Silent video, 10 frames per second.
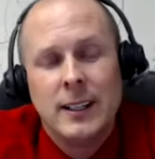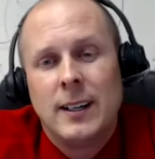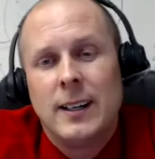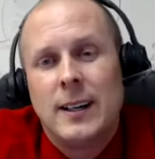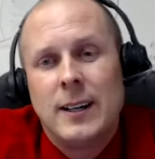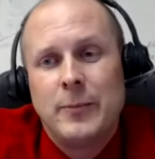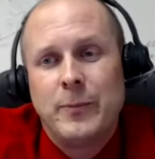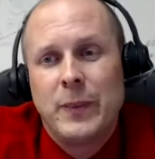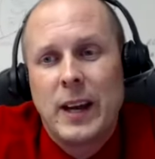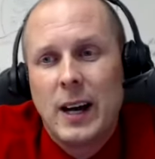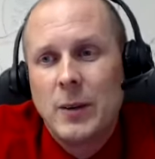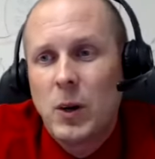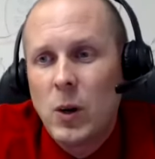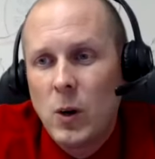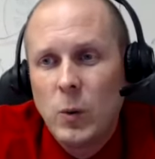I'm
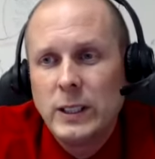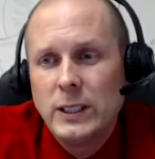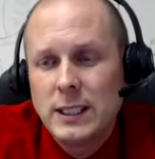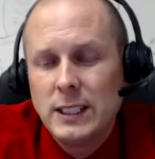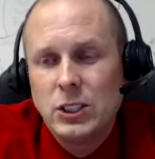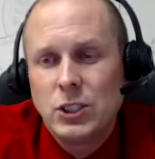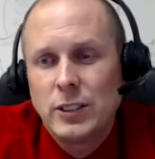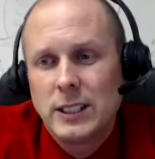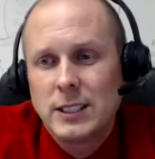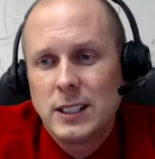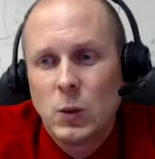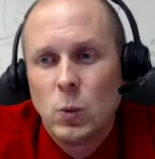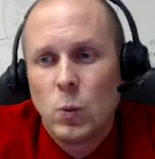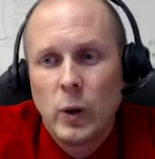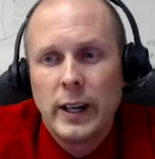always interested in
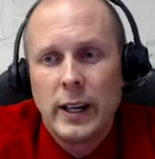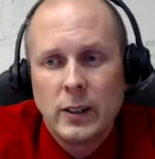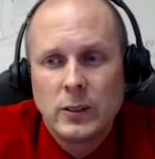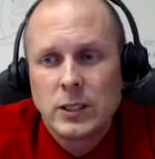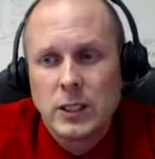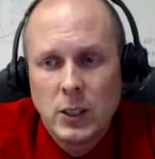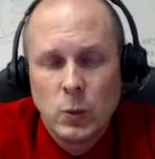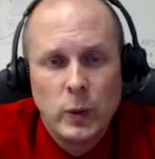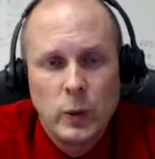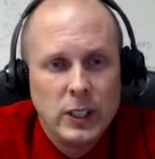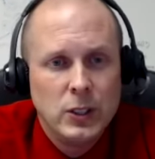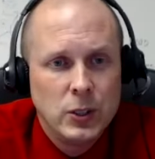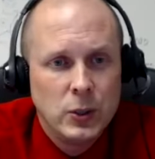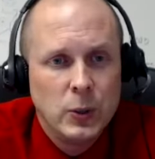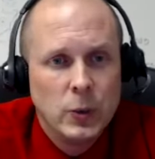what else can we
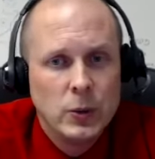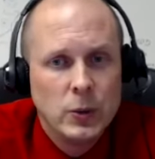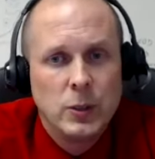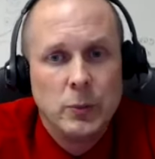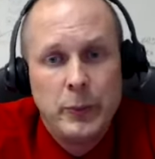do to